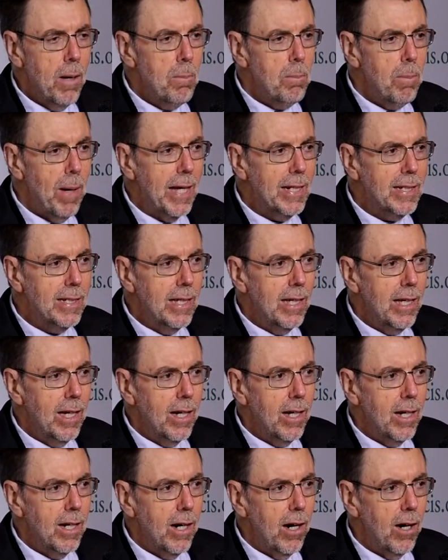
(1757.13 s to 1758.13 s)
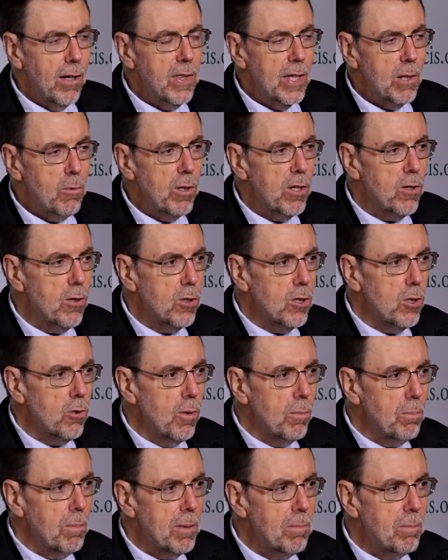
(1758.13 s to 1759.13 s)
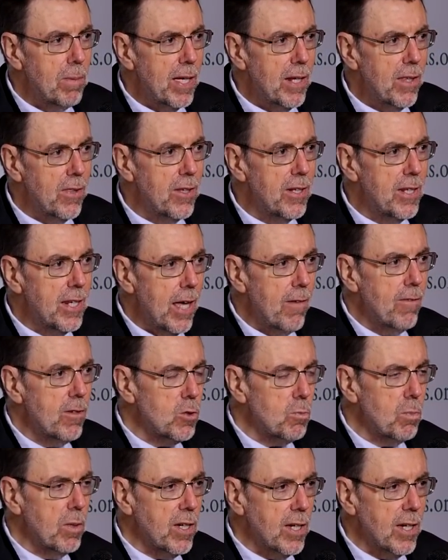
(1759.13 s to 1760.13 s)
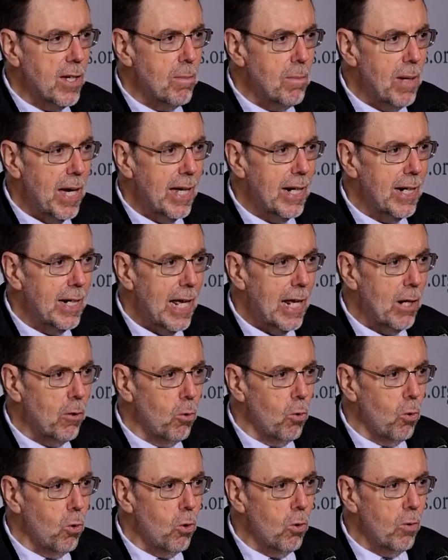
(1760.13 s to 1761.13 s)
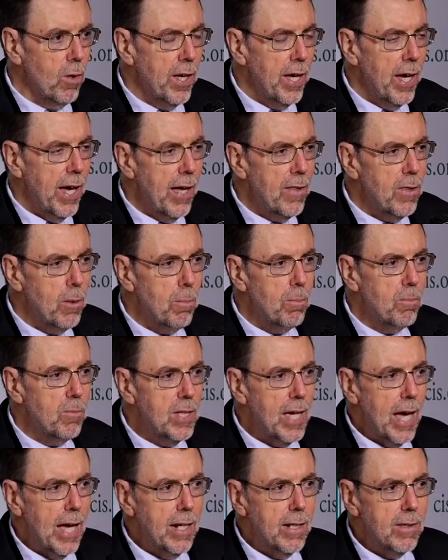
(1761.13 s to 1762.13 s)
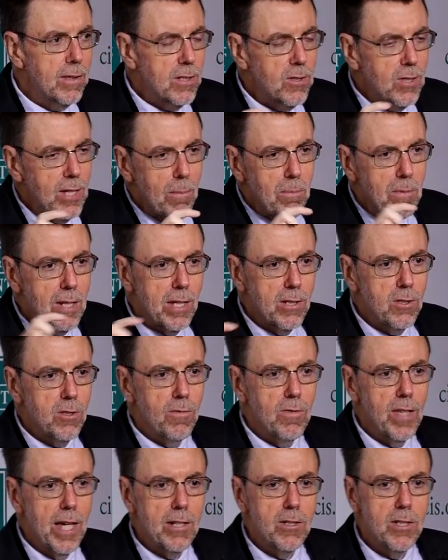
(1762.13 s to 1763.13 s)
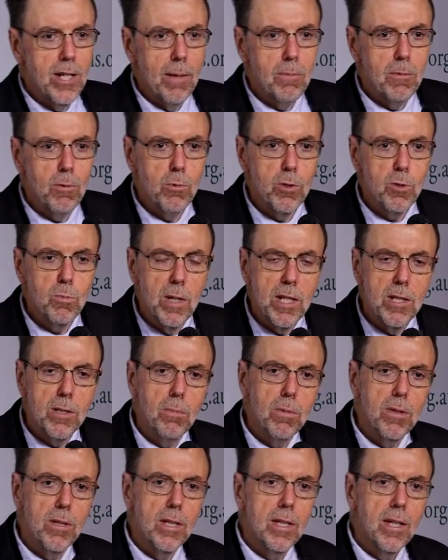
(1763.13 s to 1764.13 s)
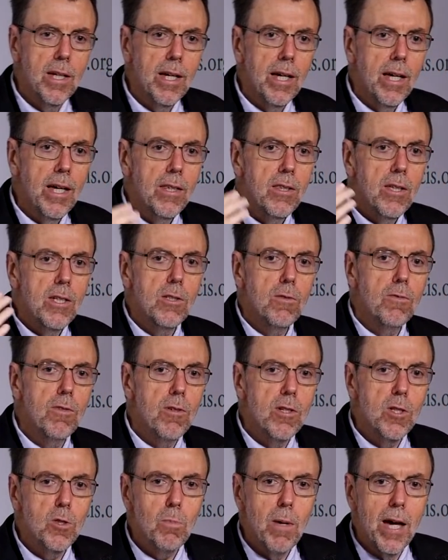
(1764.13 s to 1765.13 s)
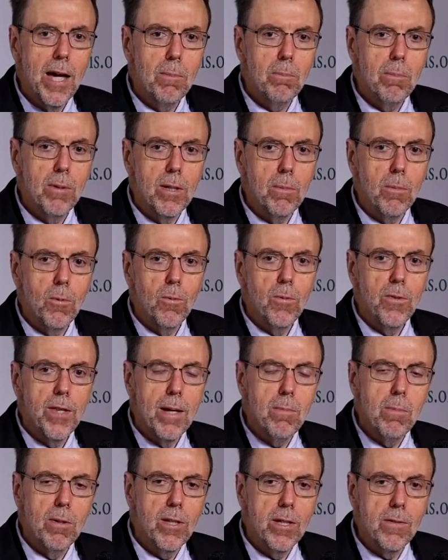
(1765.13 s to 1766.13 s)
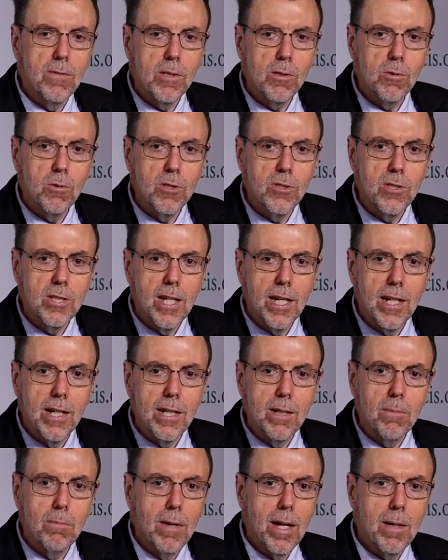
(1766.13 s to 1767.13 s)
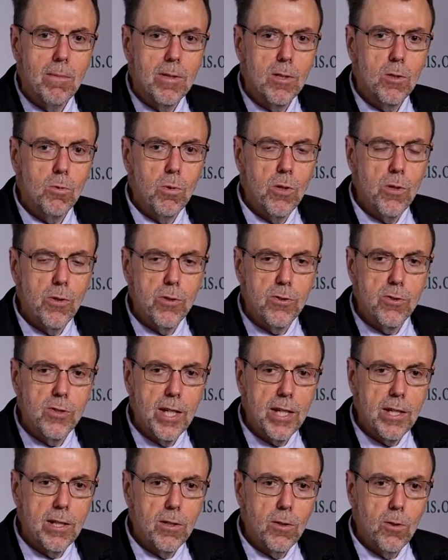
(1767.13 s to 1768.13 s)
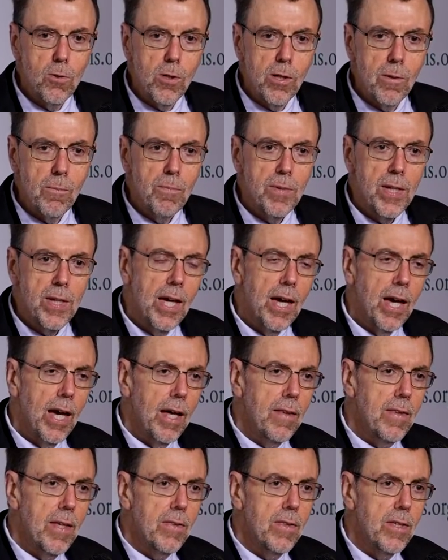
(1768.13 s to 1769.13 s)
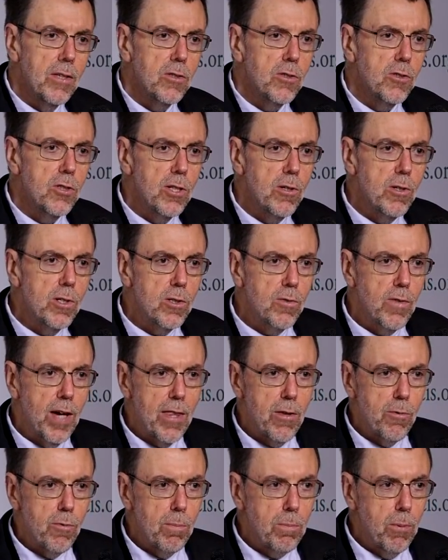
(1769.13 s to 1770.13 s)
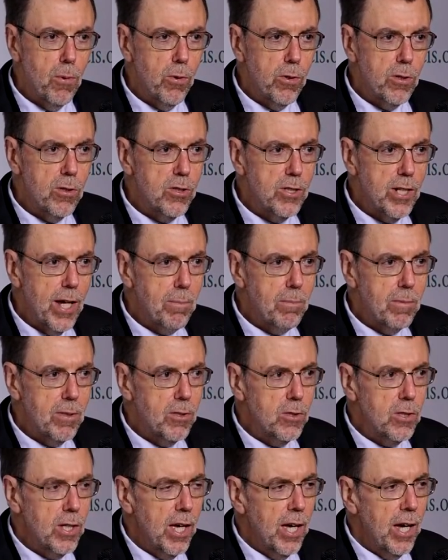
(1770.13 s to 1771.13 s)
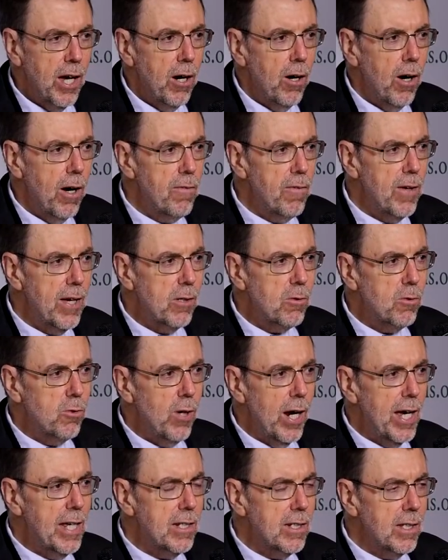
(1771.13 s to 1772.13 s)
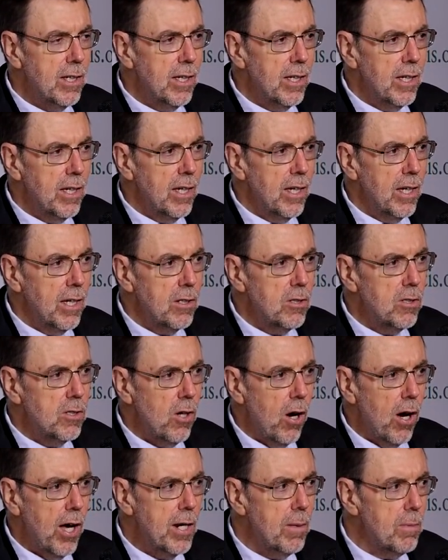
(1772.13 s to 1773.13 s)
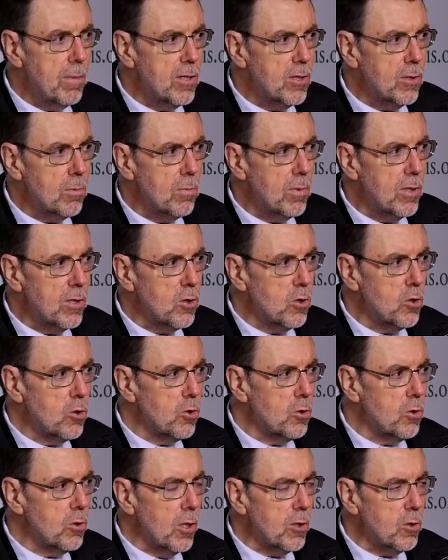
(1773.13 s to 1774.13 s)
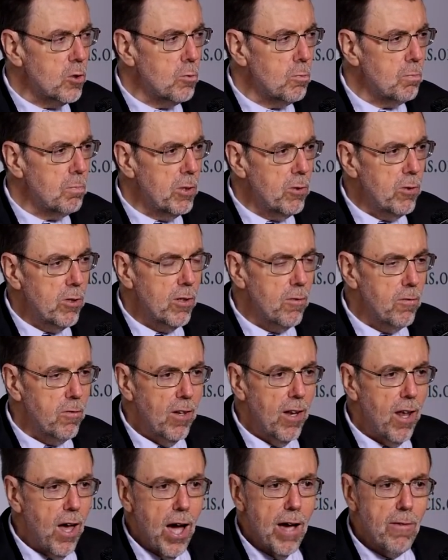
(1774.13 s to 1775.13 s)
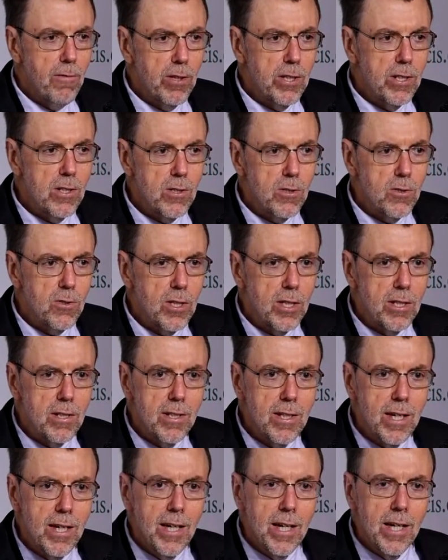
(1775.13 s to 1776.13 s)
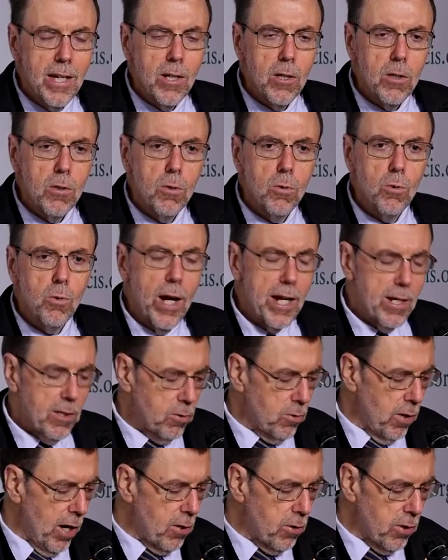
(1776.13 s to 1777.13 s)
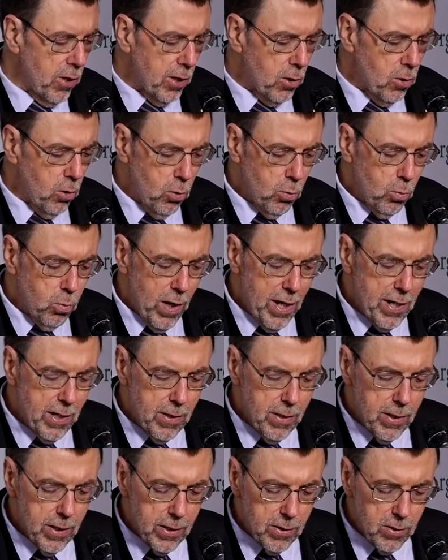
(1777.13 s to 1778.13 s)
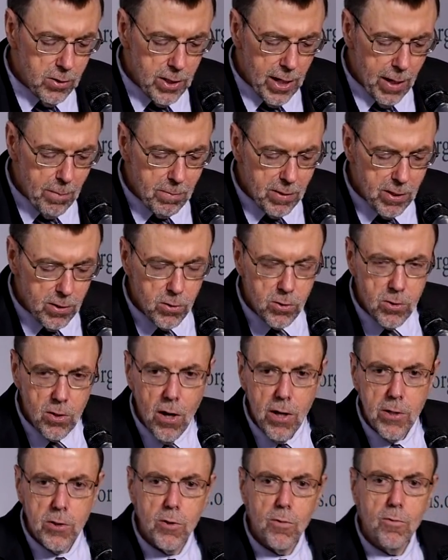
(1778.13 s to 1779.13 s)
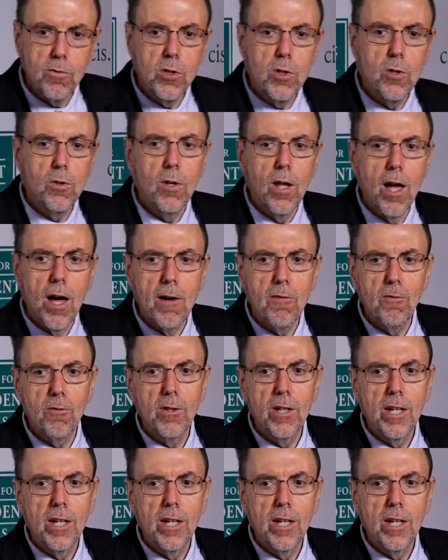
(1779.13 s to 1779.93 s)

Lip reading: But I think we could do a bit better than never speaking about it at all. And the subtext of that chapter was meant to be, these are very smart people. They believe in Christianity. Maybe it's worth a second look. And then there's a series of other reported chapters. I found great dynamism and spirit of liveliness and great growth. I called one chapter Signs of New Life.